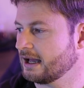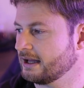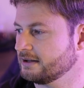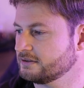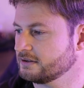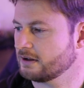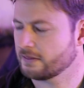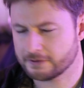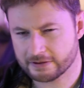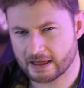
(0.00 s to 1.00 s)
And
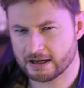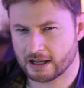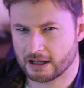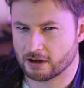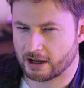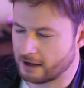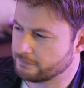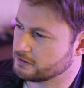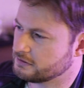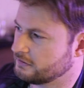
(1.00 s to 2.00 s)
to that end, I
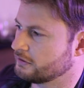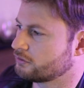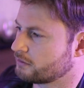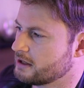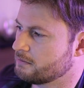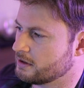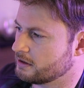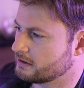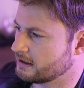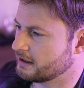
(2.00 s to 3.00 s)
have to disagree
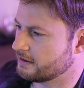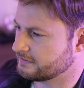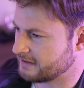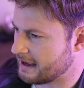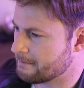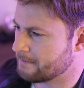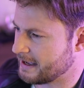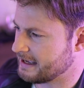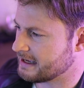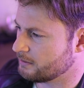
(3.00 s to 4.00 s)
with uh, this M
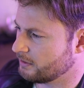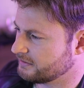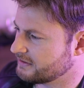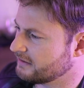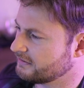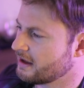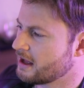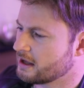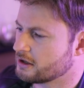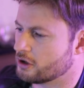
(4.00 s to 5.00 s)
P, where it says,
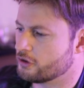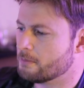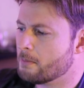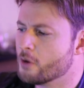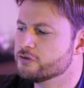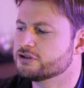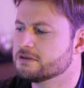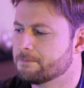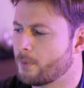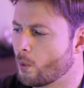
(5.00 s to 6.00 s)
you know, the most
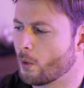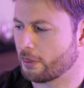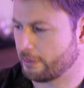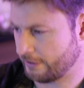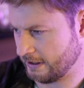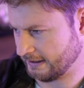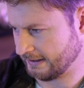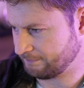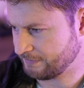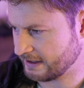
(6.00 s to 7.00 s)
important
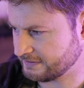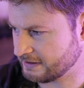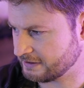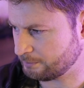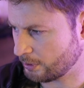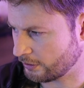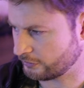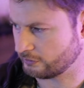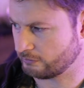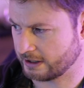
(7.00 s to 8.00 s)
thing is that this
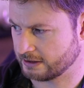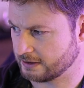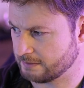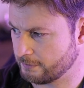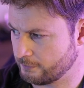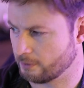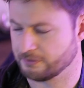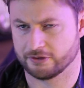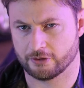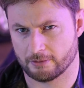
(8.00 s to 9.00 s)
person regularly
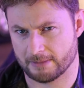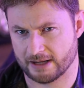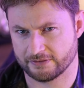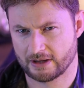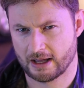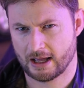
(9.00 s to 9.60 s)
performs in Donbass.